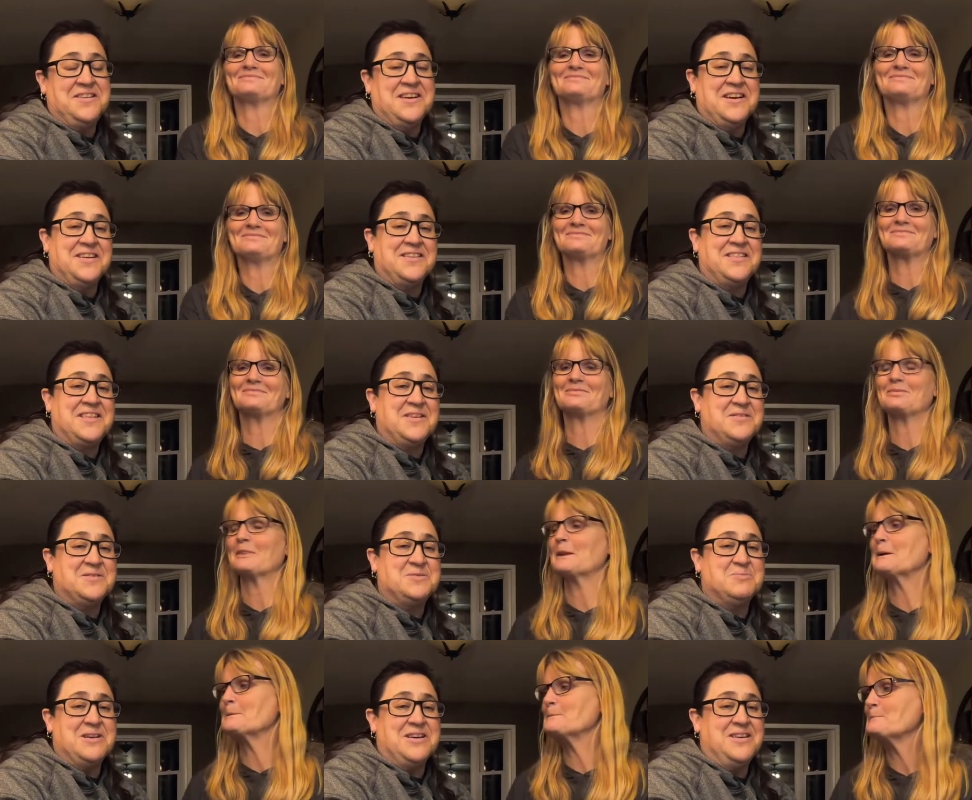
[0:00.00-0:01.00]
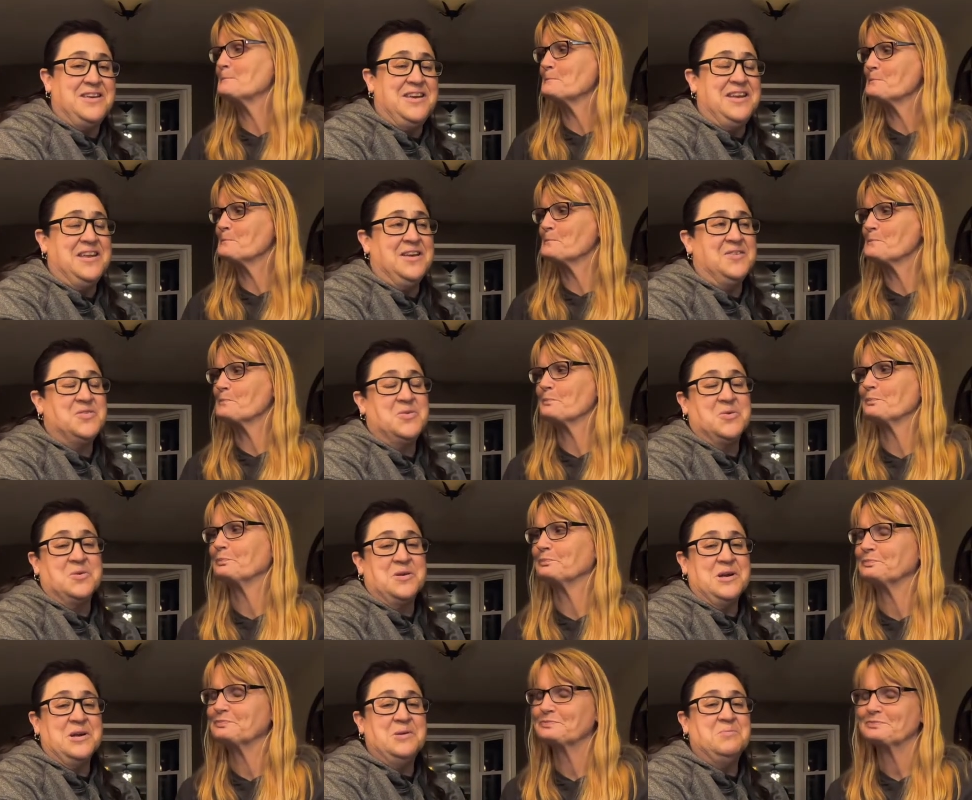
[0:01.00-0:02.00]
Speaker 1: yeah, that was my eating
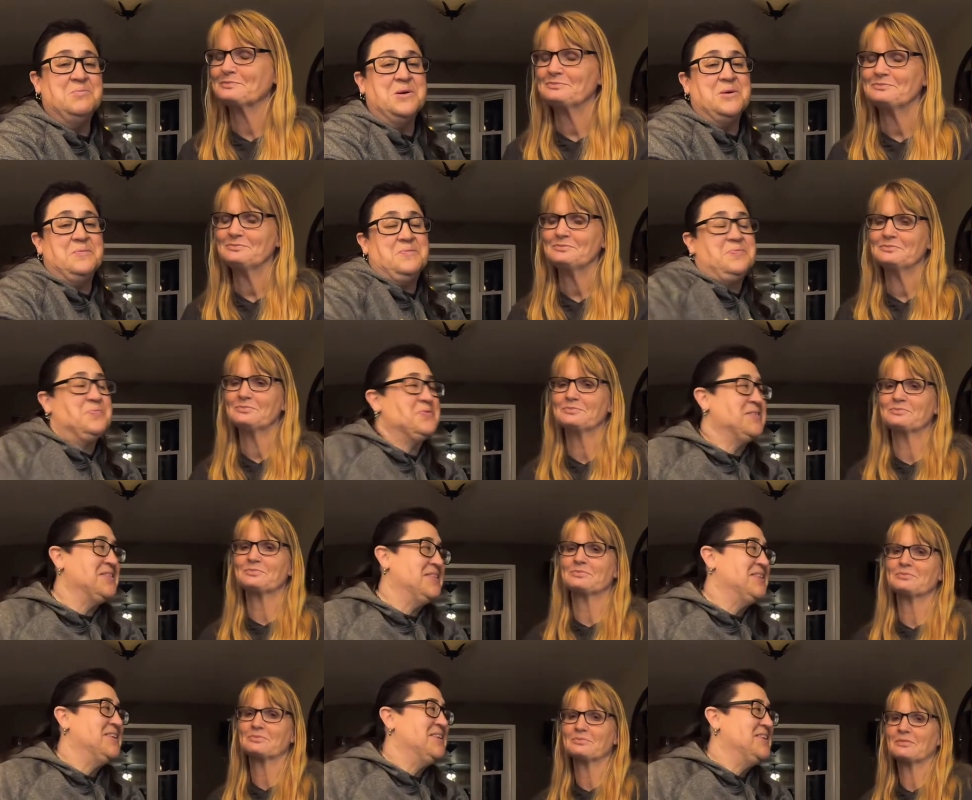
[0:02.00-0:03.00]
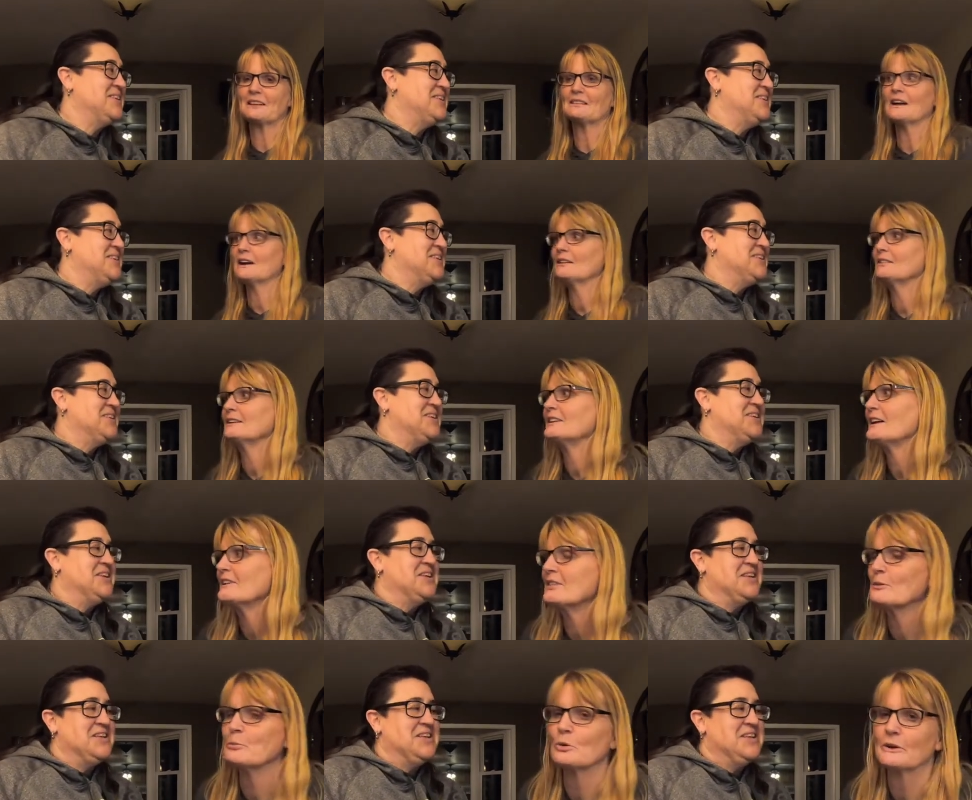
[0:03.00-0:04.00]
story, but.
Speaker 2: Luckily, none
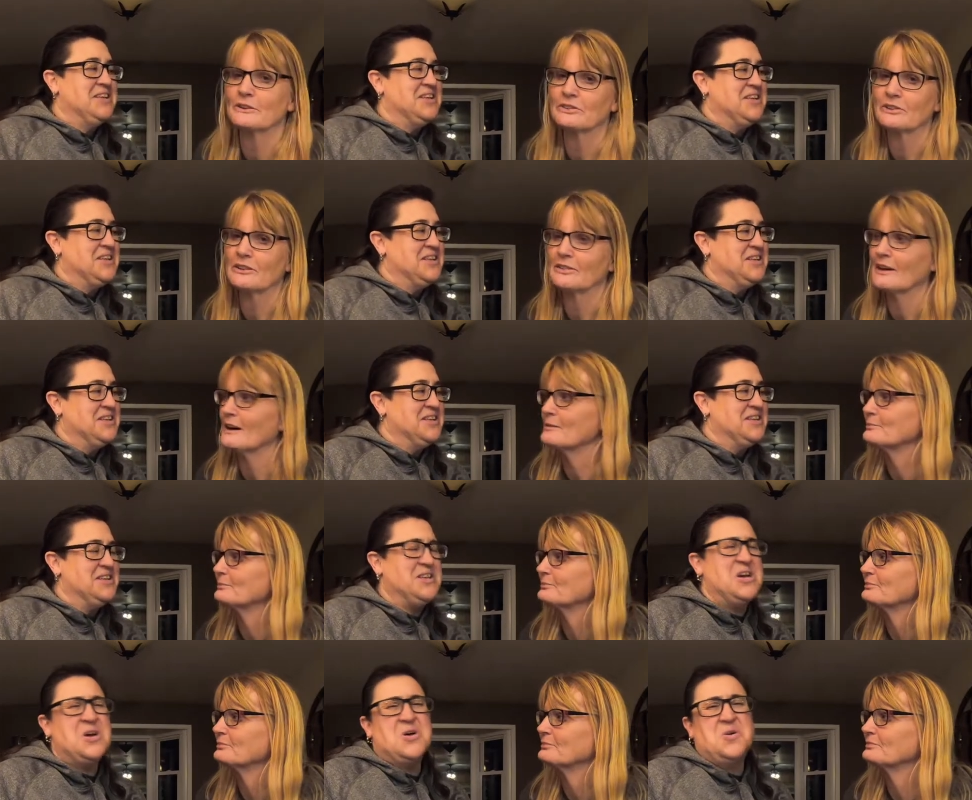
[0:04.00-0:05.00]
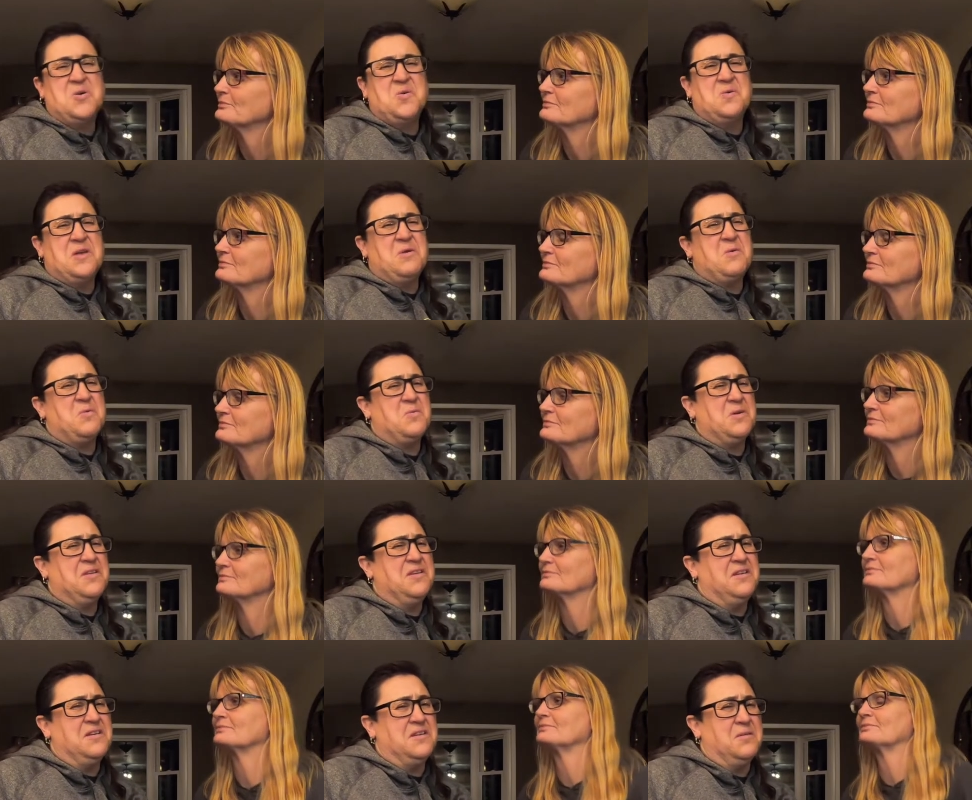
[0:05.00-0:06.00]
of the boys did that.
Speaker 1: No, they were
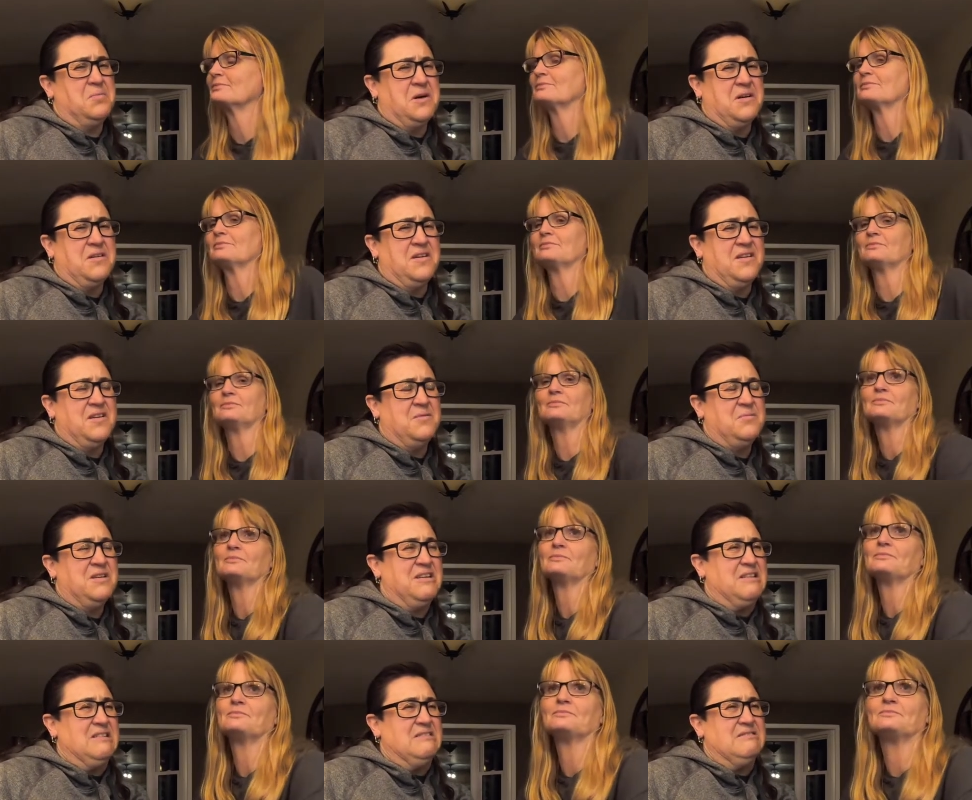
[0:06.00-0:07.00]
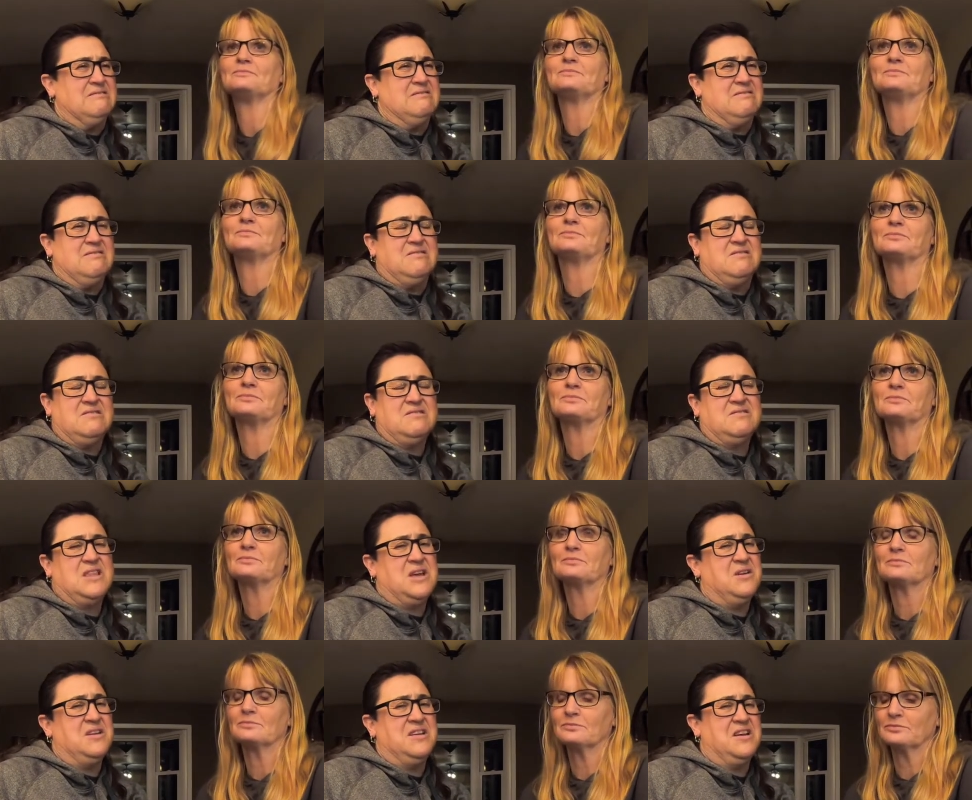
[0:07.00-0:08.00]
really good about it. I'm like, oh,
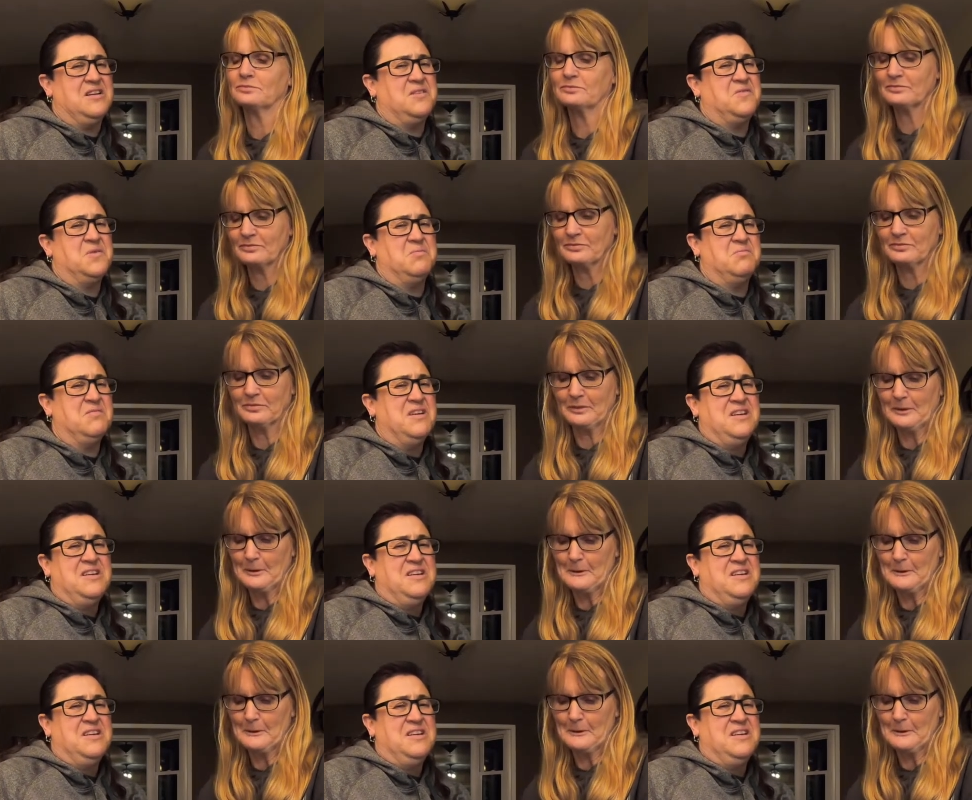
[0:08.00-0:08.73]
they none of them